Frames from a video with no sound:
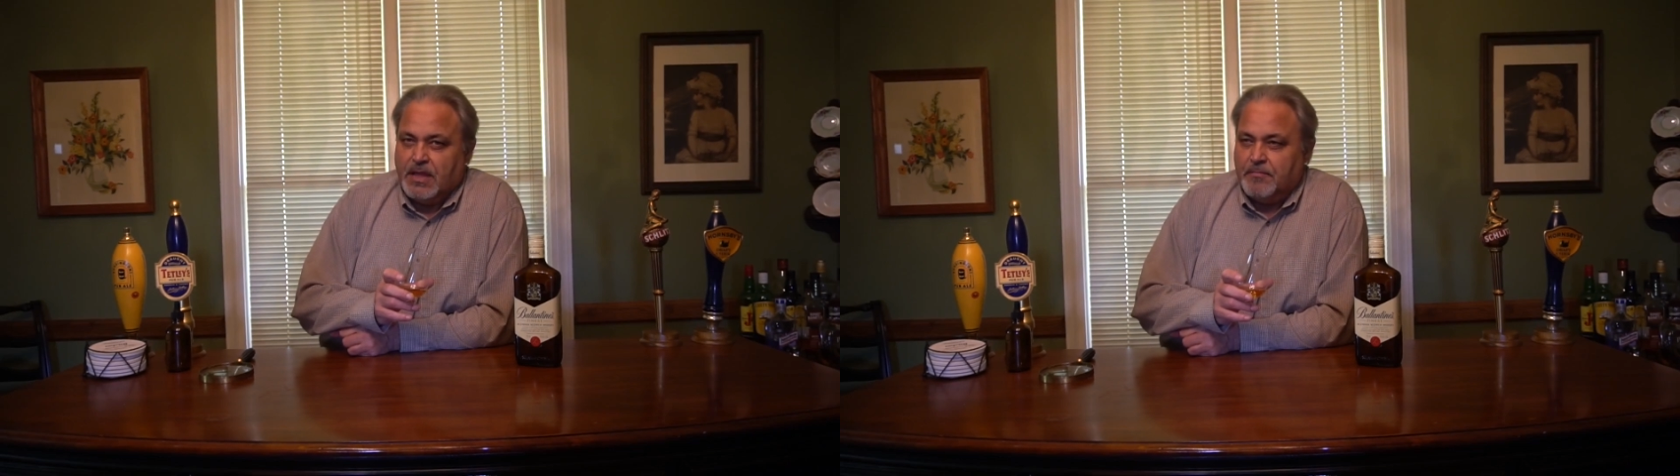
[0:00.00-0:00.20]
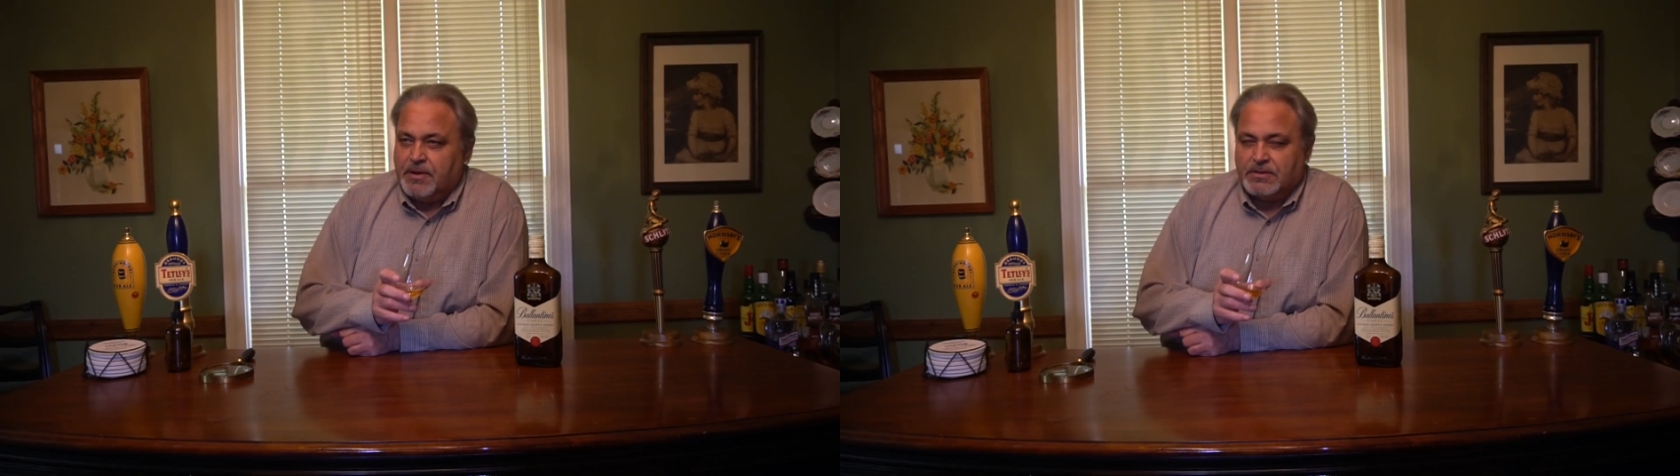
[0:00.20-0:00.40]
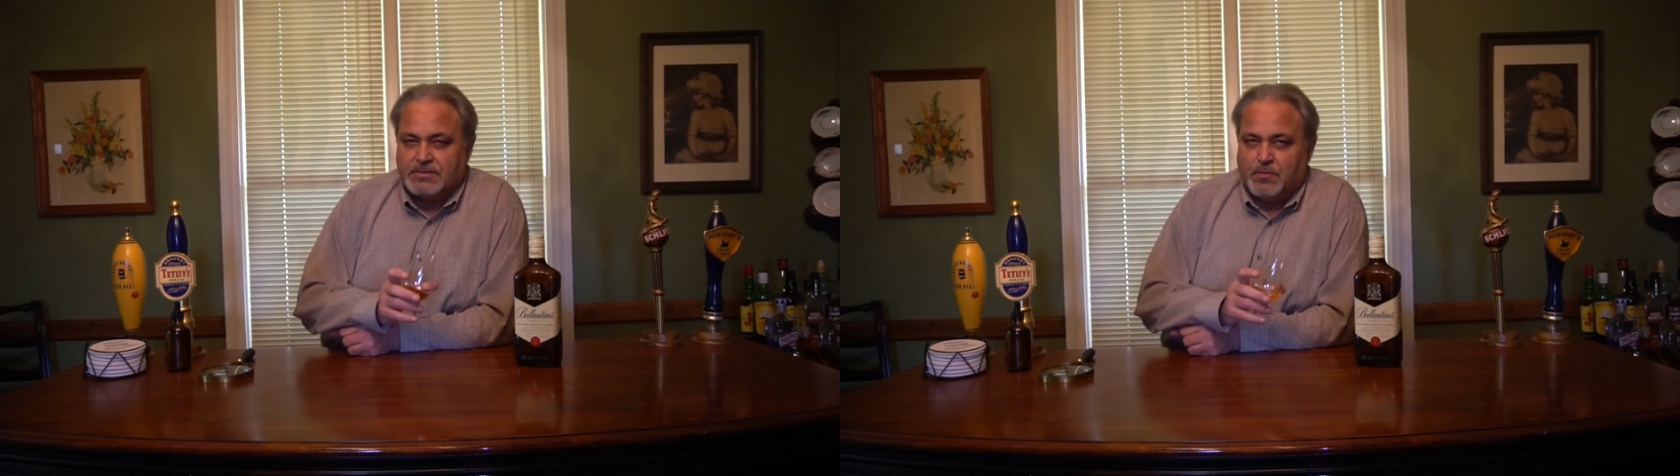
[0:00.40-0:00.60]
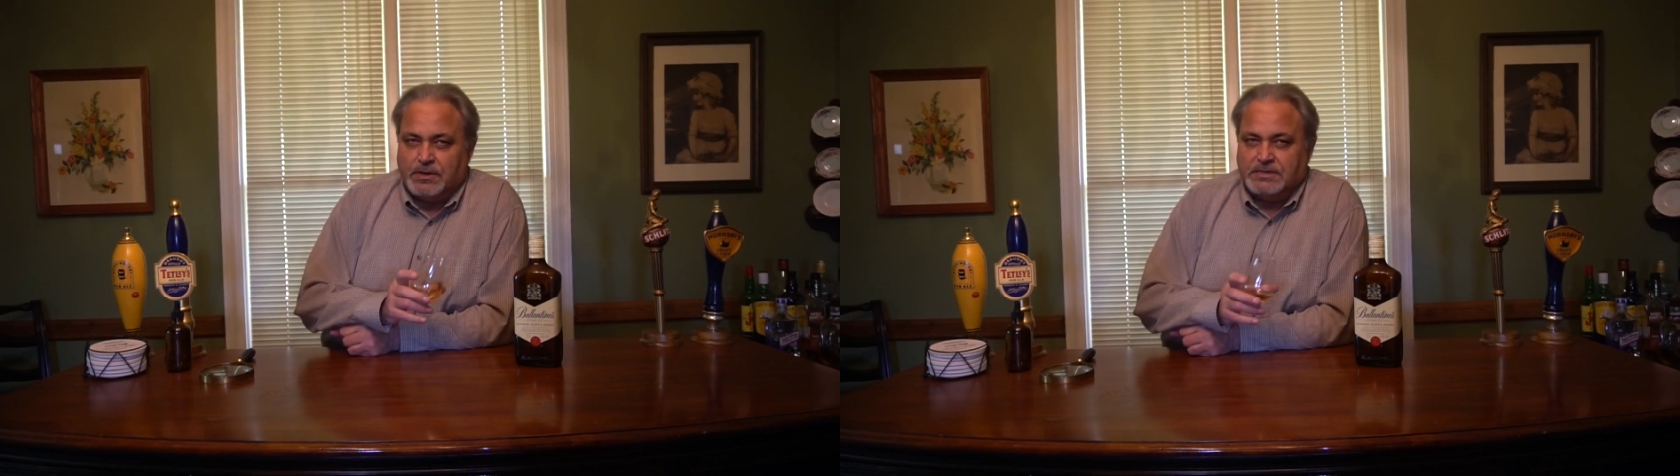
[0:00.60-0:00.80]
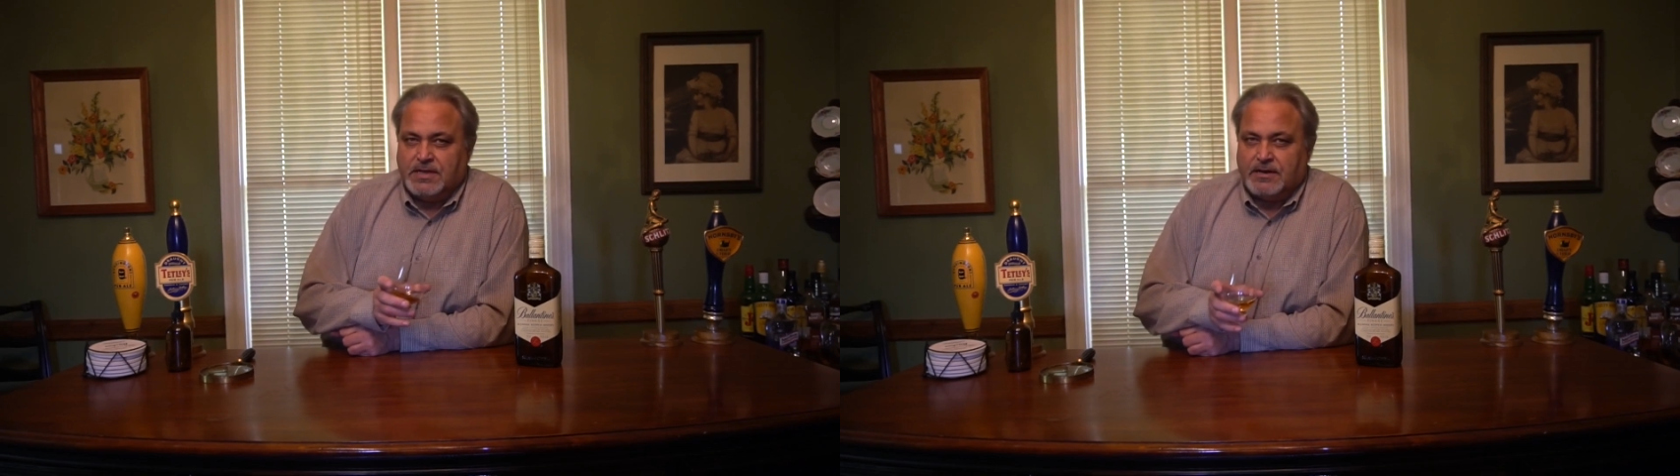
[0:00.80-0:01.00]
because the
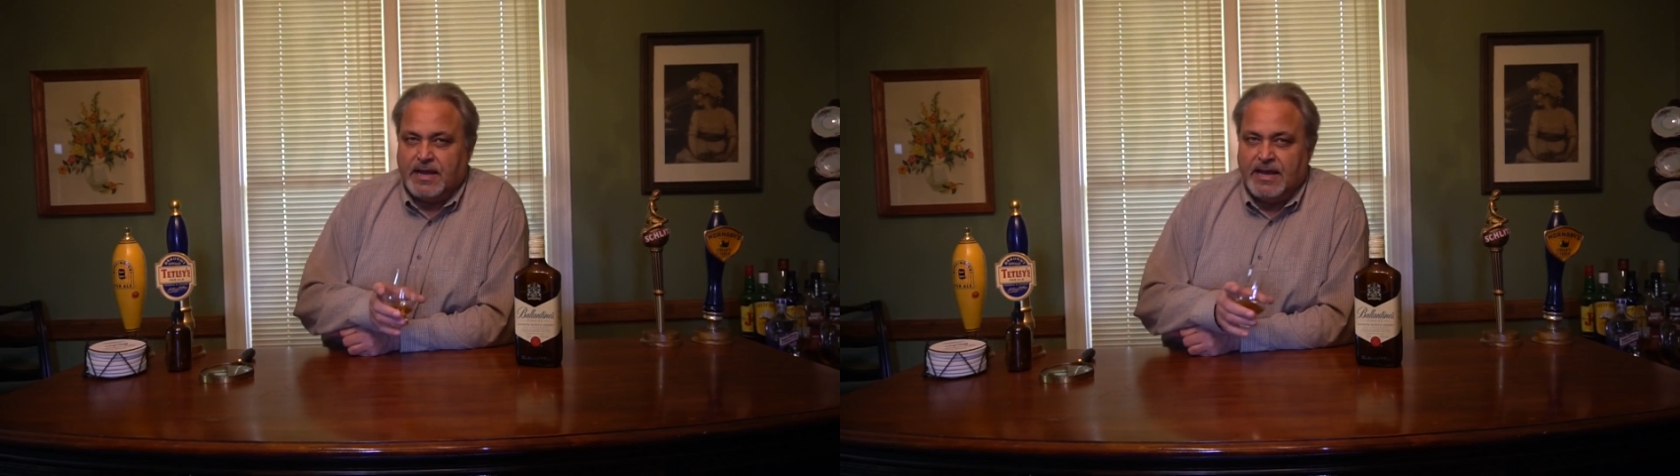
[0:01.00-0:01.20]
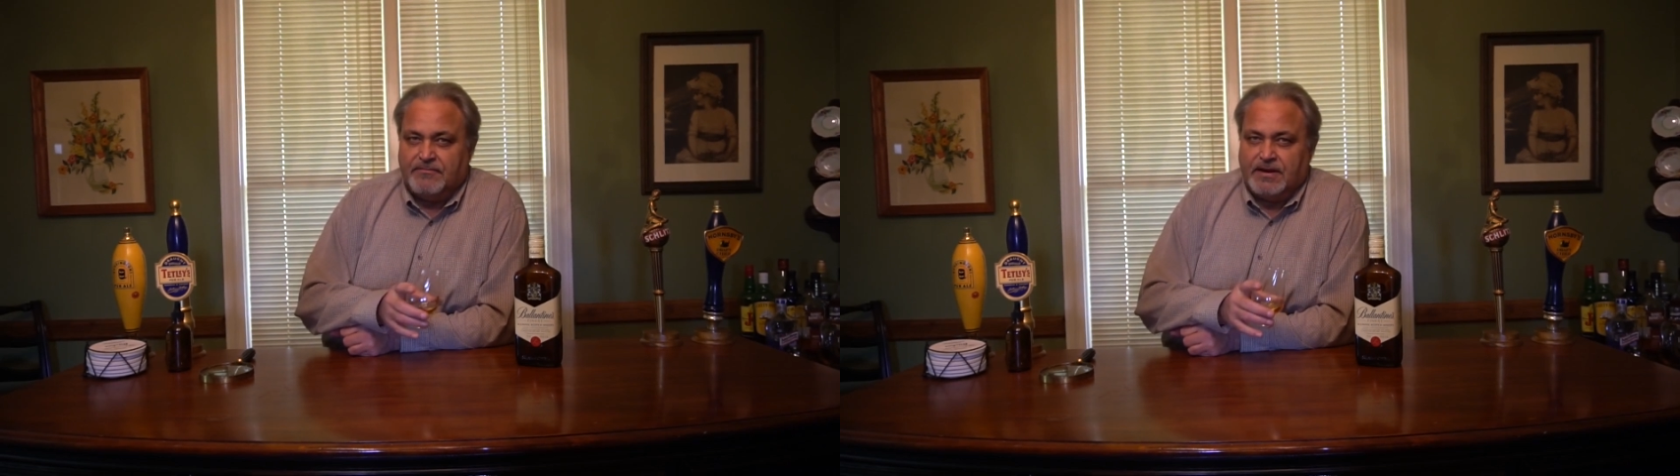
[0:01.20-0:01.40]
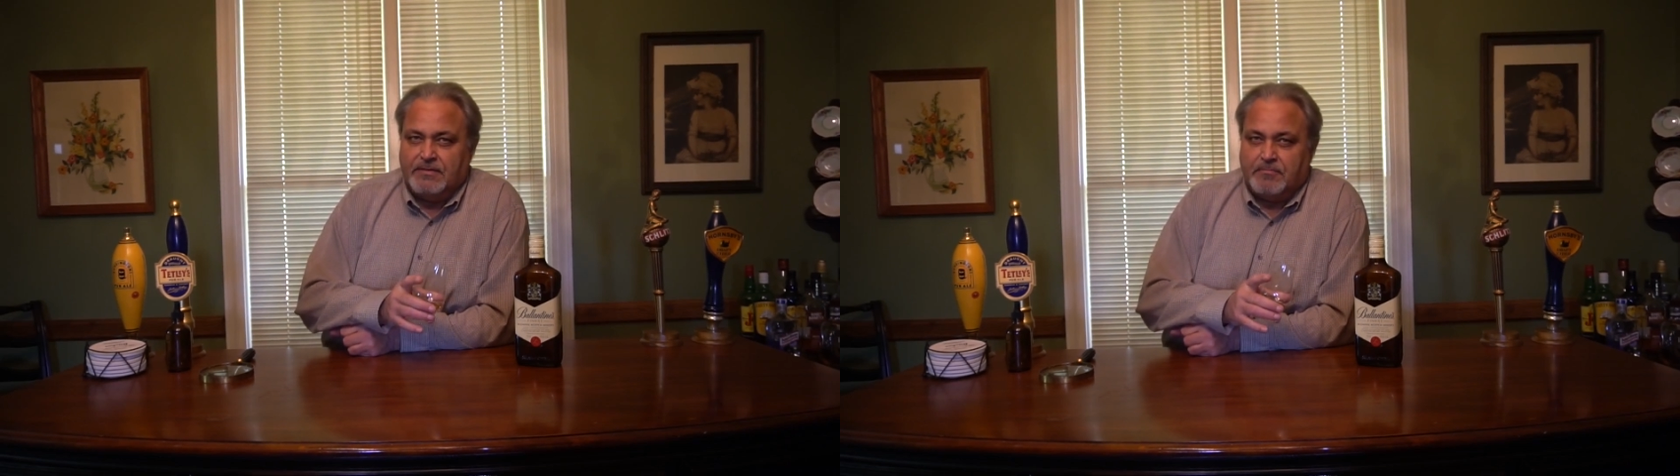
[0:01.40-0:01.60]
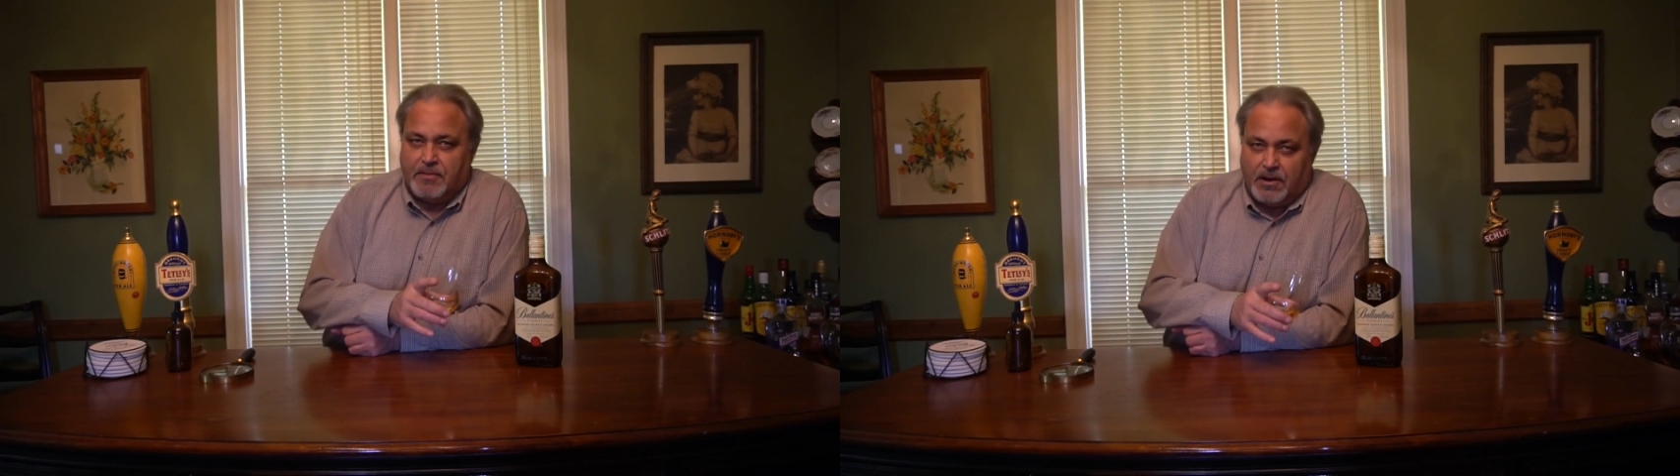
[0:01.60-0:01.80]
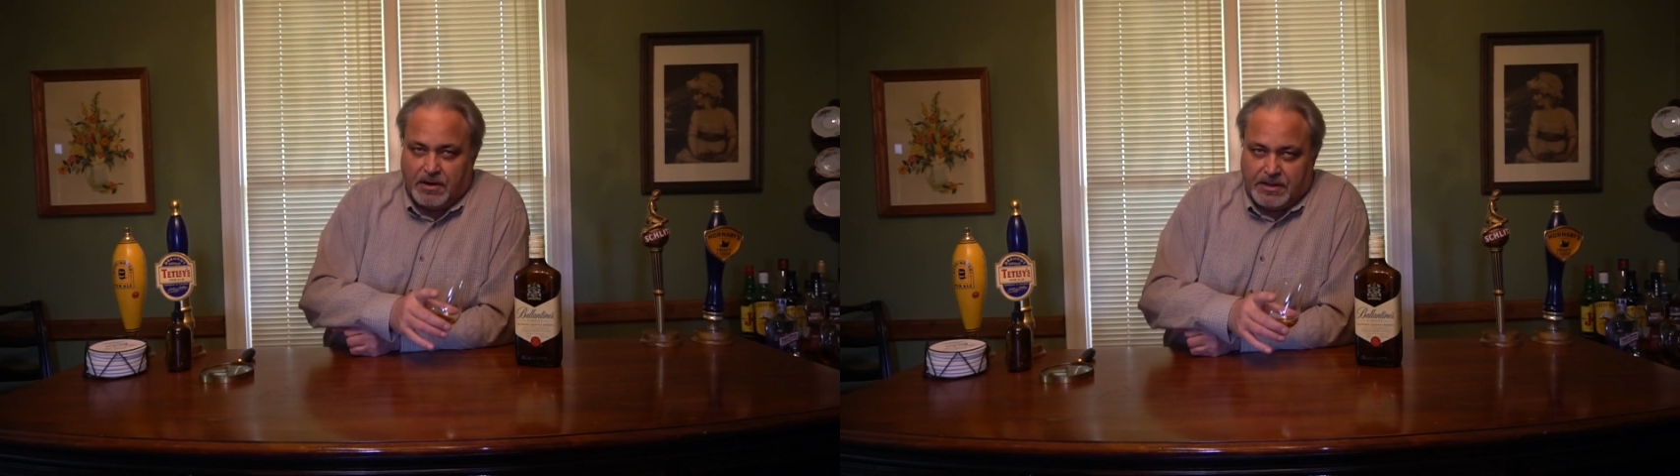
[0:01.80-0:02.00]
ones that are heavily
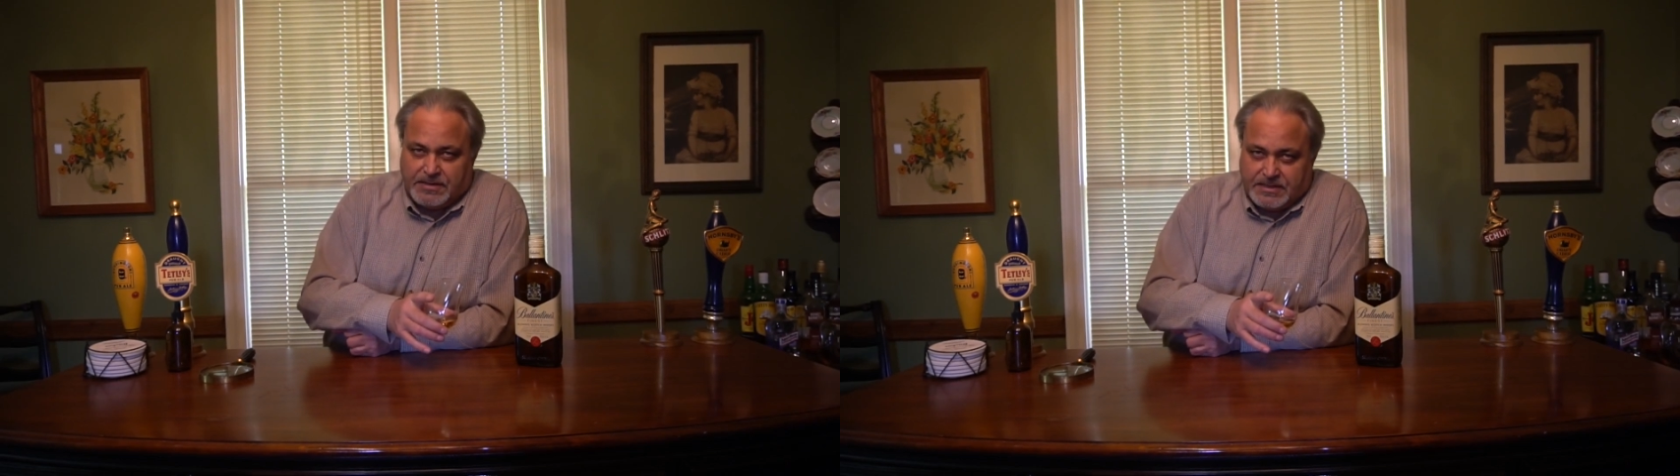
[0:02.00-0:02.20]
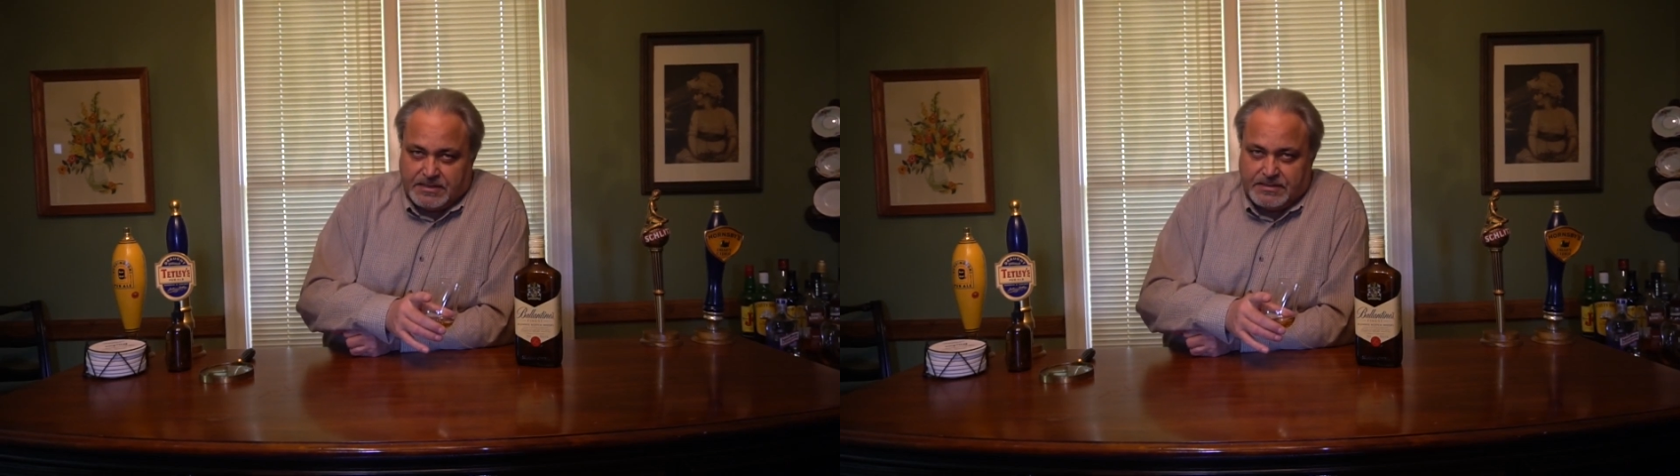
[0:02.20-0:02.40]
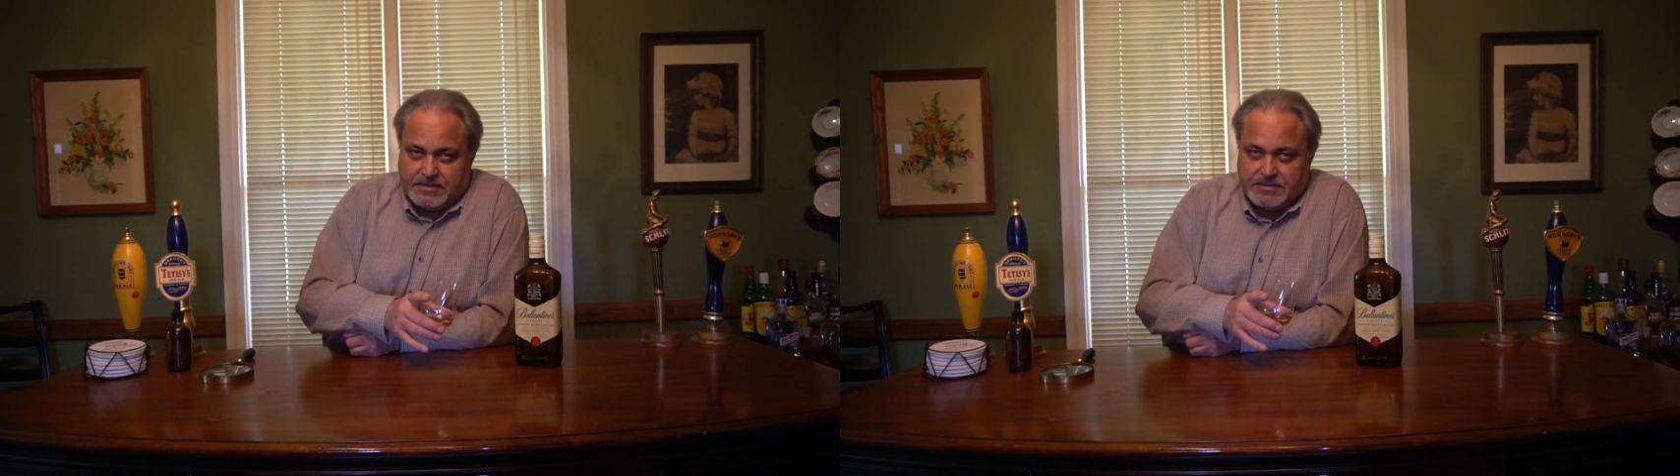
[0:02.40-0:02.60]
marketed,